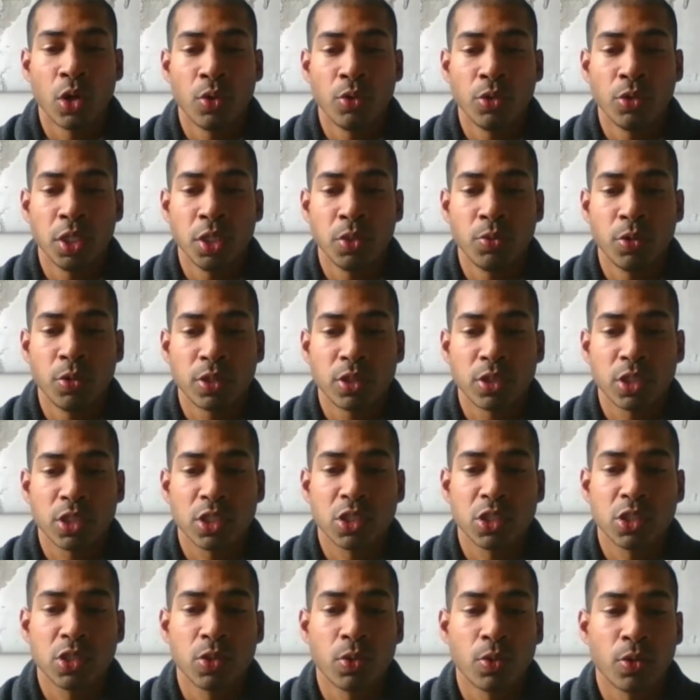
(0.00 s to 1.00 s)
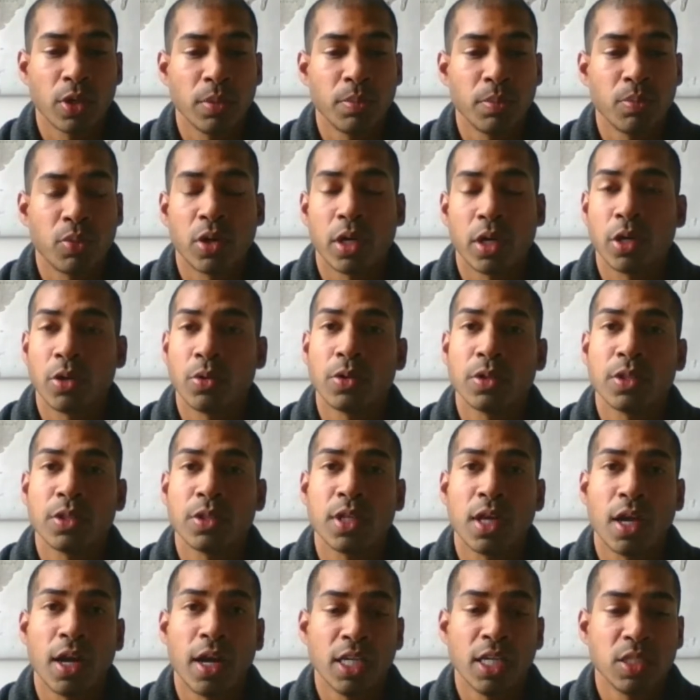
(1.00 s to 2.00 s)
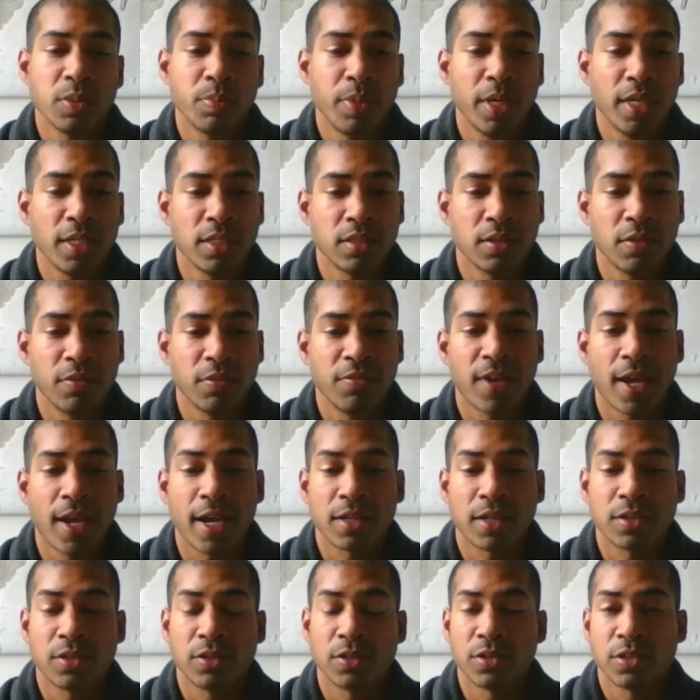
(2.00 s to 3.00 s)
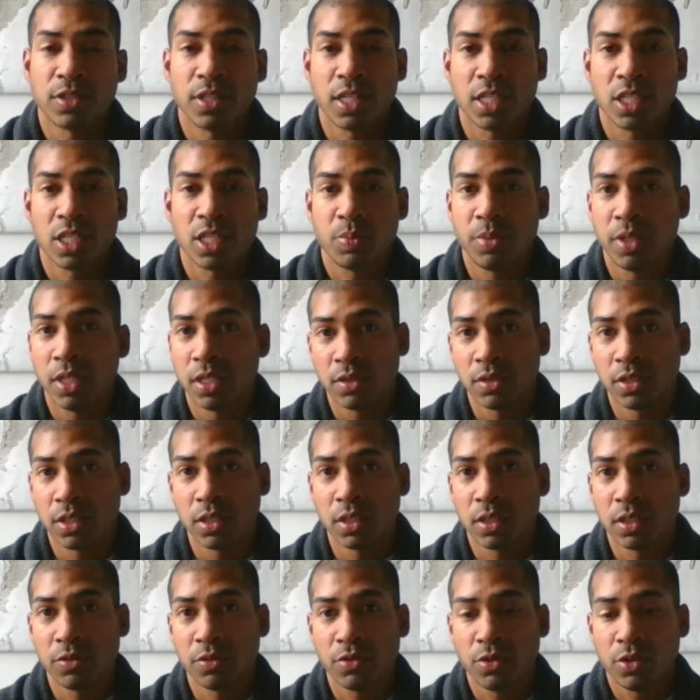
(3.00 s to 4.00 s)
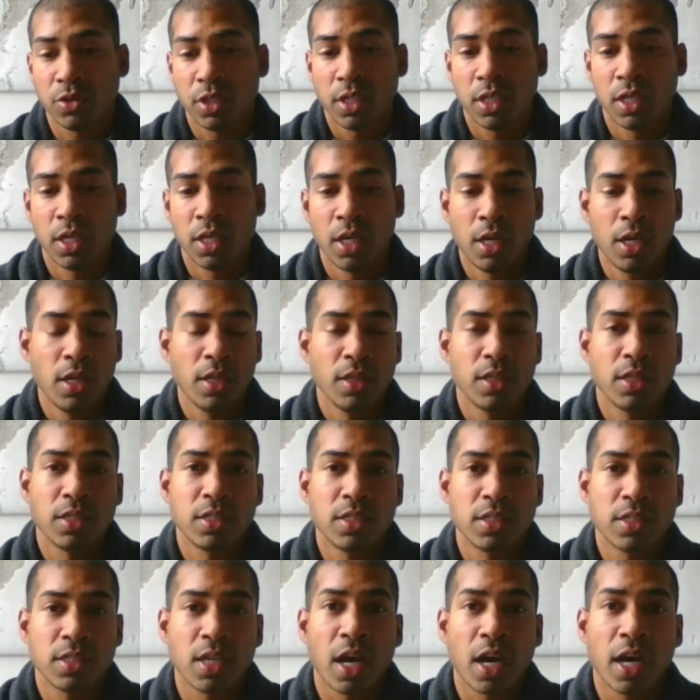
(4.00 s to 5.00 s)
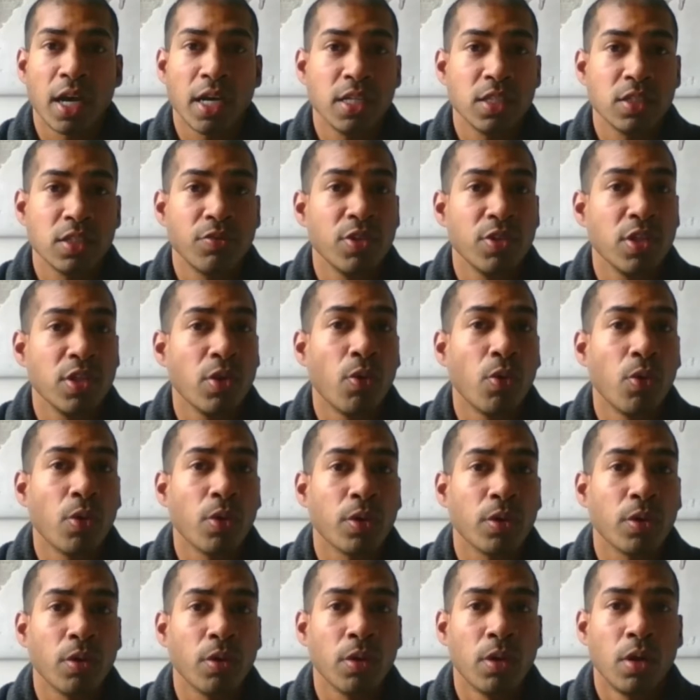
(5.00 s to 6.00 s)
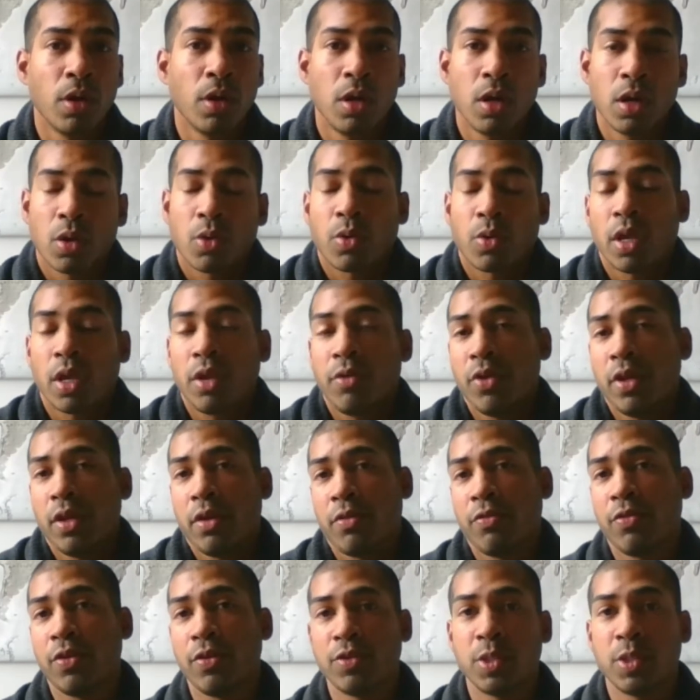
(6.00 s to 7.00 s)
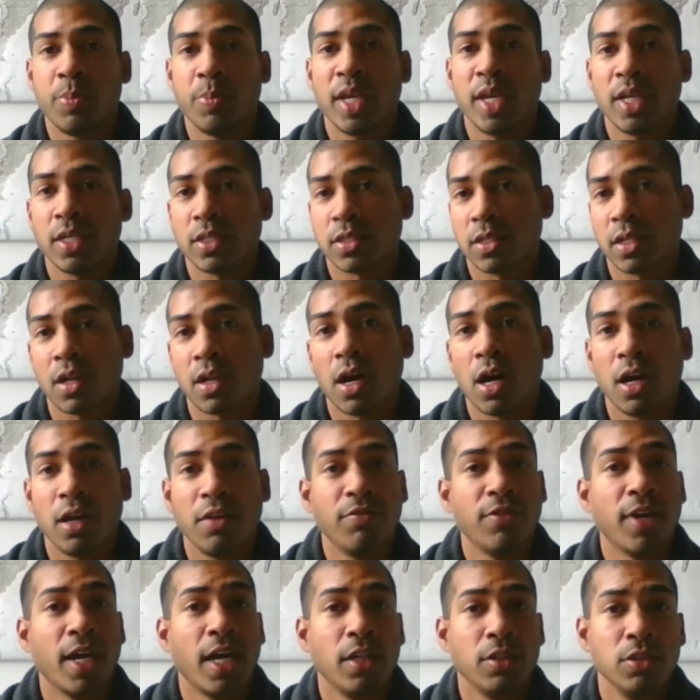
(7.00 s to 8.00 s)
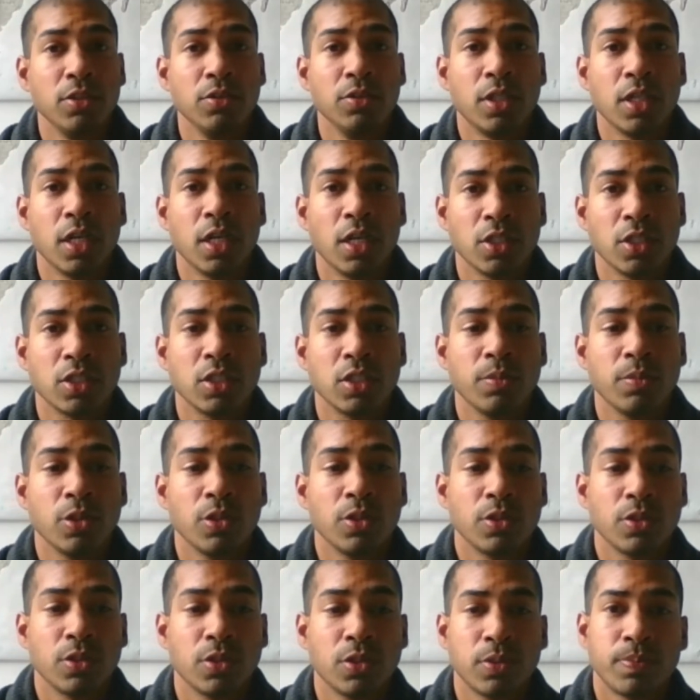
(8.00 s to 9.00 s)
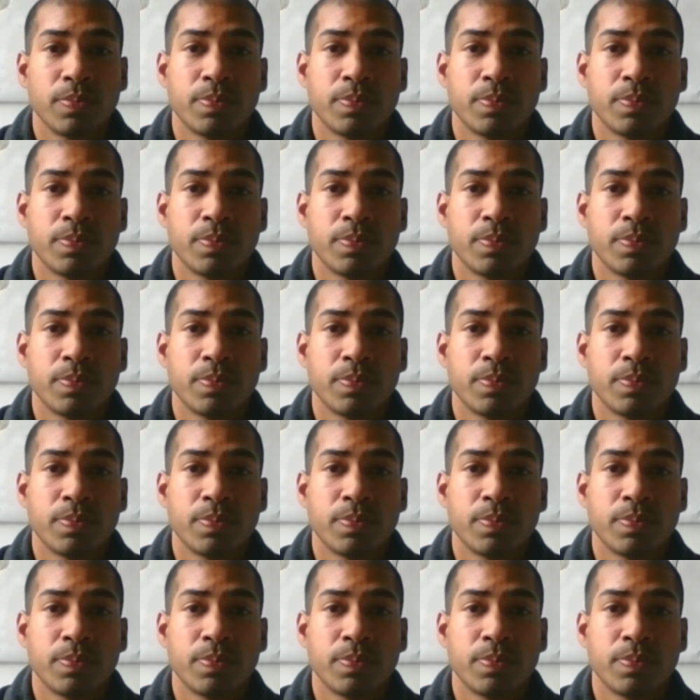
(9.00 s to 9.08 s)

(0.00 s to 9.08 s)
you want to sort and prioritize based on factors like speed of delivery, the size of the order, or even if it's based on high-valued customers.